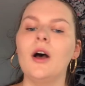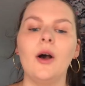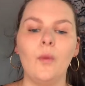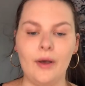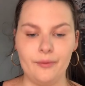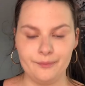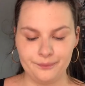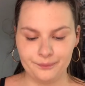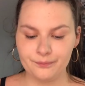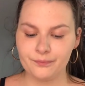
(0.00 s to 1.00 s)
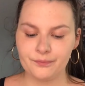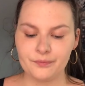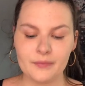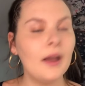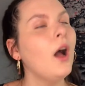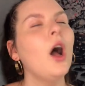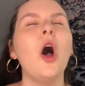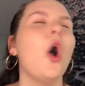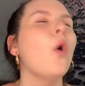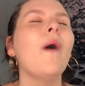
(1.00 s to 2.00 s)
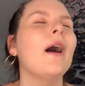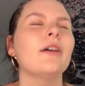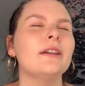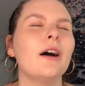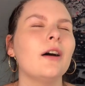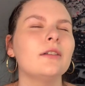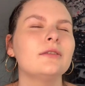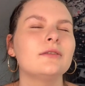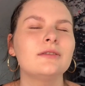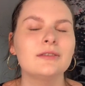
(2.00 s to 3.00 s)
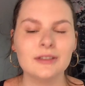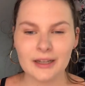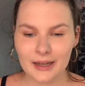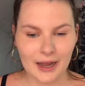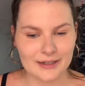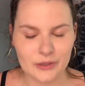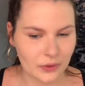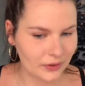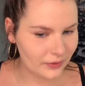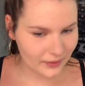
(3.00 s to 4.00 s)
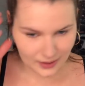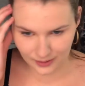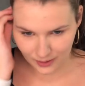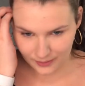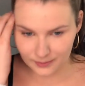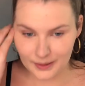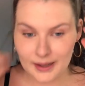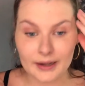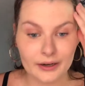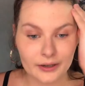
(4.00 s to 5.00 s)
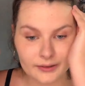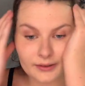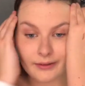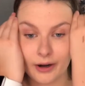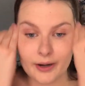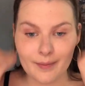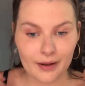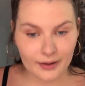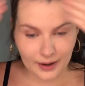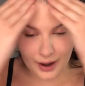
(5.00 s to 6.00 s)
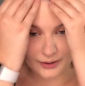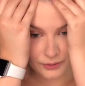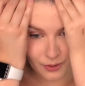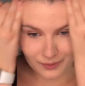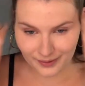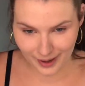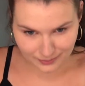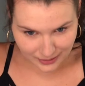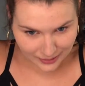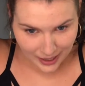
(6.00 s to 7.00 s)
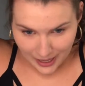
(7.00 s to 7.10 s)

Oh well. Oh well, y'all. I don't understand. Also, my hair, sorry about it. I don't know what's happening.